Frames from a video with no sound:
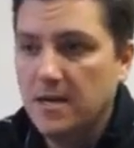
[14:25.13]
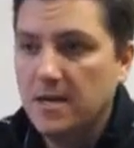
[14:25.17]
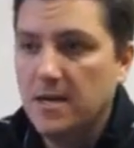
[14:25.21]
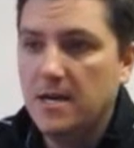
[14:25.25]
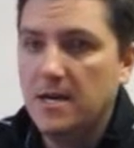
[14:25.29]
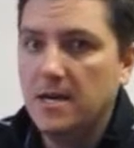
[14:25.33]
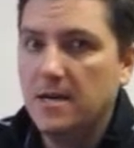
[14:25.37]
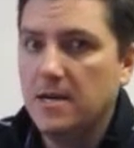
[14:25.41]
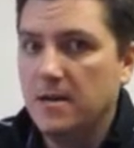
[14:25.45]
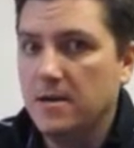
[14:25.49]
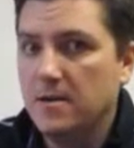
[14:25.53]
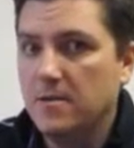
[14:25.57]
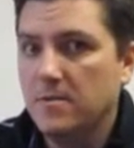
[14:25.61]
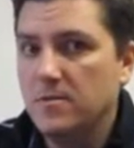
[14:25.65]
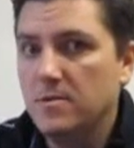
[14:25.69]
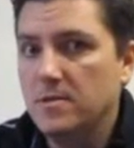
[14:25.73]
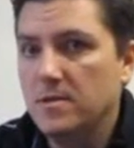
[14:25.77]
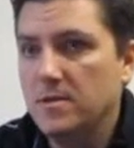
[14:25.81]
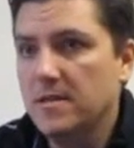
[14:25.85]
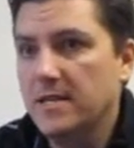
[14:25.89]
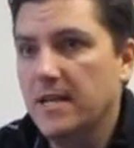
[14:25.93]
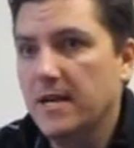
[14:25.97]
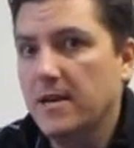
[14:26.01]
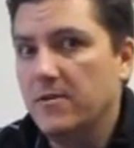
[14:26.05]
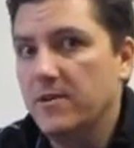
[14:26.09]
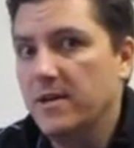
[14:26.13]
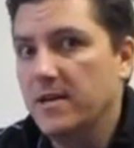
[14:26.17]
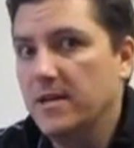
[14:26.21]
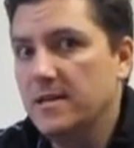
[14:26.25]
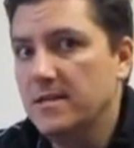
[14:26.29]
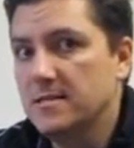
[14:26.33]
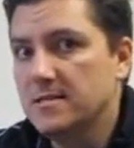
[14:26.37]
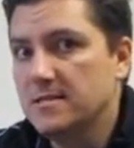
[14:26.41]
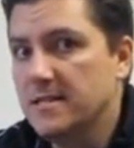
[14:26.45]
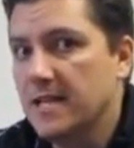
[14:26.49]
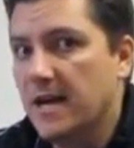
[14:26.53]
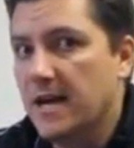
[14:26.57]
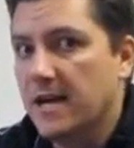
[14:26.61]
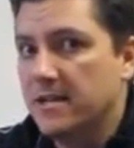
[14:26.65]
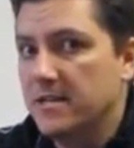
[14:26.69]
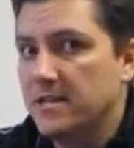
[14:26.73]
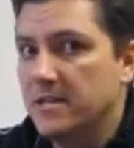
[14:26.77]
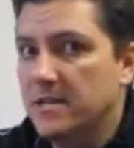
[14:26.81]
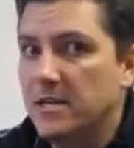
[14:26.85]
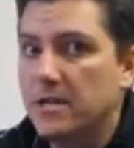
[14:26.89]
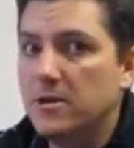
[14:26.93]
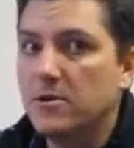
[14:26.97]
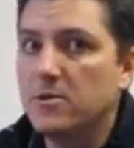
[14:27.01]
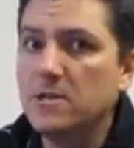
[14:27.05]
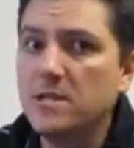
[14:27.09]
Now, it is not
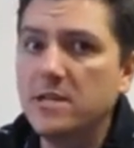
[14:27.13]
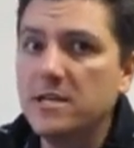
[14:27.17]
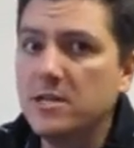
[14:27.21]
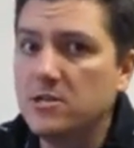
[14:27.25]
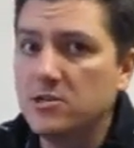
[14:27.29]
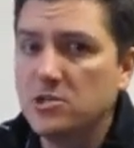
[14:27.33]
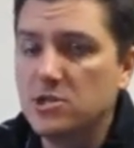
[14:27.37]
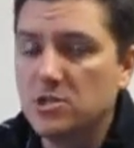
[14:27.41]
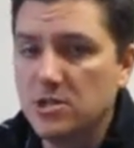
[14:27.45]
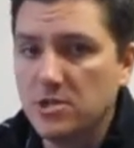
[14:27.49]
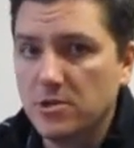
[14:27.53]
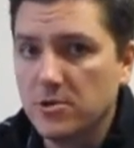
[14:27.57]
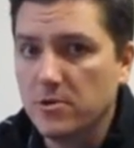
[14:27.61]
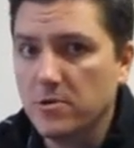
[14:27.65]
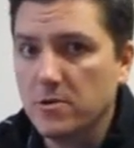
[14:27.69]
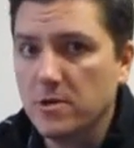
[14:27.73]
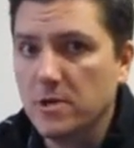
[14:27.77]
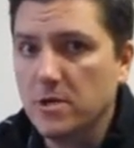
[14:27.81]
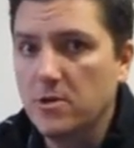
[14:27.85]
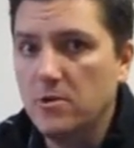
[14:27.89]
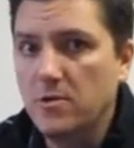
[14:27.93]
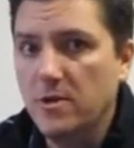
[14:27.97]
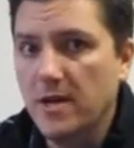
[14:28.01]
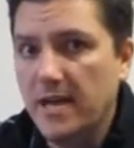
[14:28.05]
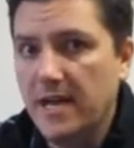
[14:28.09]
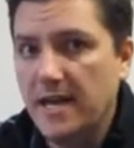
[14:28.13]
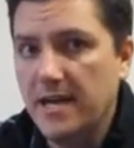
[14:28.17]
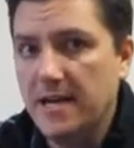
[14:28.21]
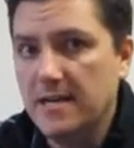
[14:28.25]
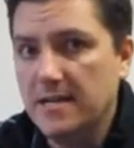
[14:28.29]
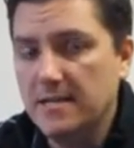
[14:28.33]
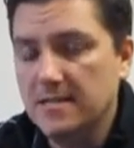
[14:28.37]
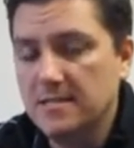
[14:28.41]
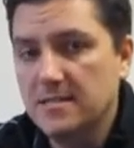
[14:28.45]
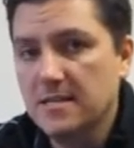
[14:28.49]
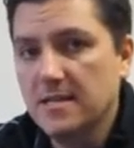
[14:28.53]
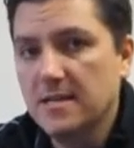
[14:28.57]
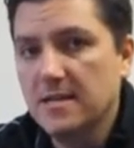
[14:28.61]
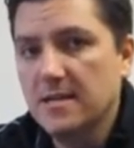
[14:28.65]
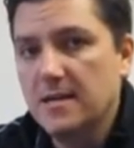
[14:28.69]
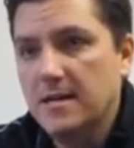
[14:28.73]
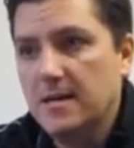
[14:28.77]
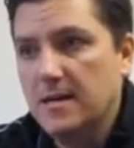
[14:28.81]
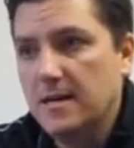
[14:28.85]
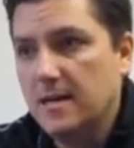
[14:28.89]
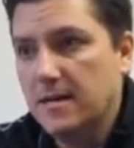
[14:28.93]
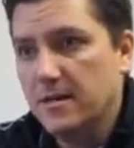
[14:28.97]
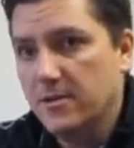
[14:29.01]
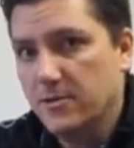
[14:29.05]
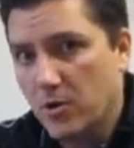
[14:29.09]
nearly as thorough as
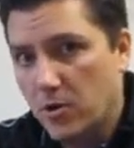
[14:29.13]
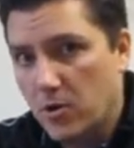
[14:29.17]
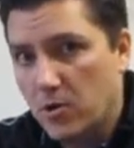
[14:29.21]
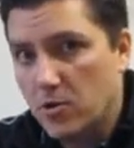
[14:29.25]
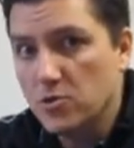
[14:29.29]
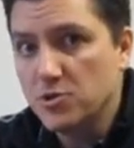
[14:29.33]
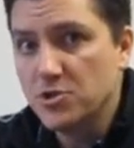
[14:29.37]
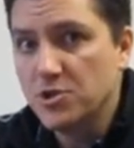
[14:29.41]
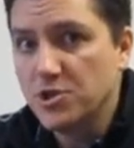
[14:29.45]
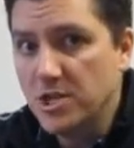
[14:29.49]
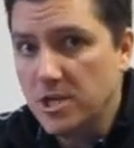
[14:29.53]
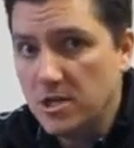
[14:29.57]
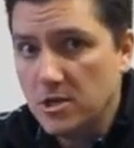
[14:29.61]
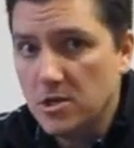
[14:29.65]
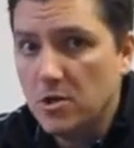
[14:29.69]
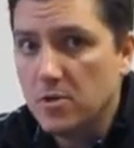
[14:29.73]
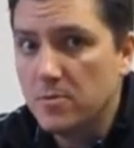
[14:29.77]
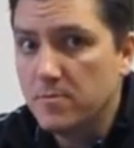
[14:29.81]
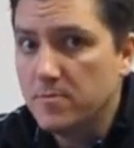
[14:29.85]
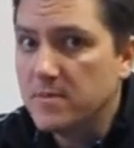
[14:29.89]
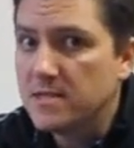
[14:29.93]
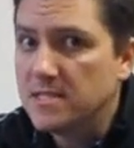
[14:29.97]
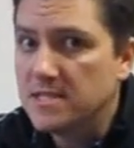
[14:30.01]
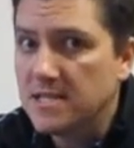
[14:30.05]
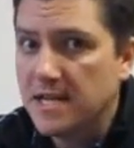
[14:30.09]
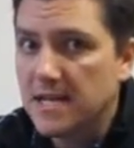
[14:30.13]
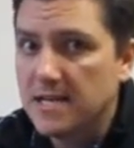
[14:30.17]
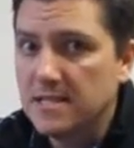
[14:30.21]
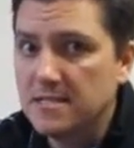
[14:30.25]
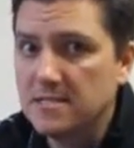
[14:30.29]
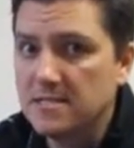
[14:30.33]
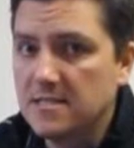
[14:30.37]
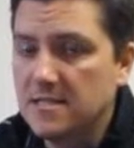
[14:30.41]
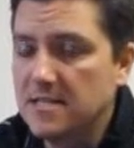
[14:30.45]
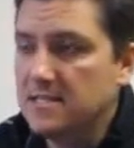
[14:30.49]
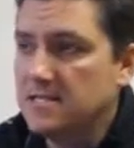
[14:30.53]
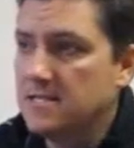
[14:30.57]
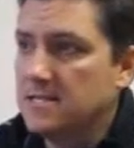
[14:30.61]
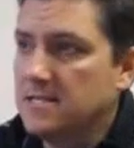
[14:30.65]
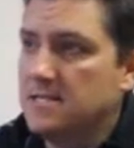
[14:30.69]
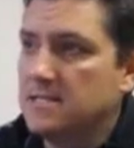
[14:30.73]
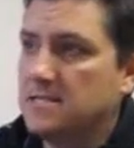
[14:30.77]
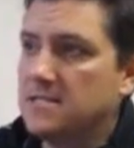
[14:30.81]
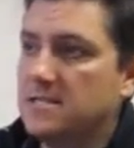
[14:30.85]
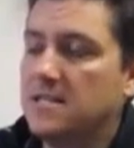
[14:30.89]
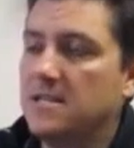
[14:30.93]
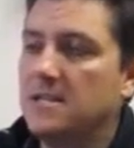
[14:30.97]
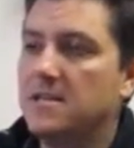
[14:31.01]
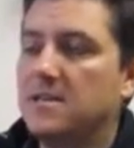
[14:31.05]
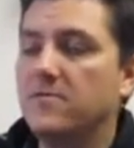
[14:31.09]
the whole genome test.
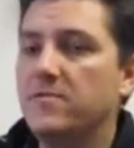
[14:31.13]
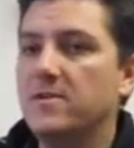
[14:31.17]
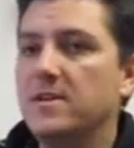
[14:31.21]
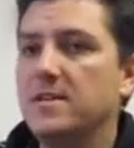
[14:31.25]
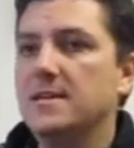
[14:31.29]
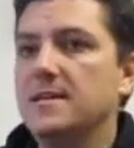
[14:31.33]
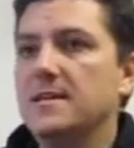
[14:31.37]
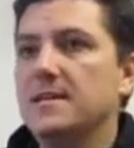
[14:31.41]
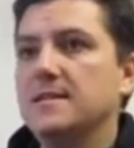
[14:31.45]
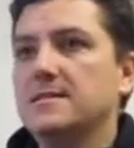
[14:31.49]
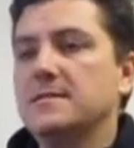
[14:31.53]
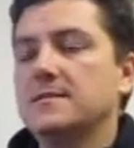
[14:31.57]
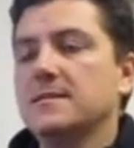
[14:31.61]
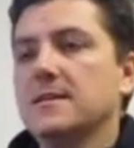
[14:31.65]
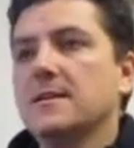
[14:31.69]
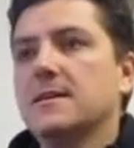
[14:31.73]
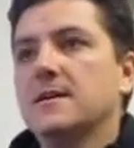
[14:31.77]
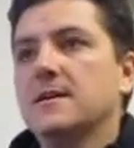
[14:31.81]
Think of it as,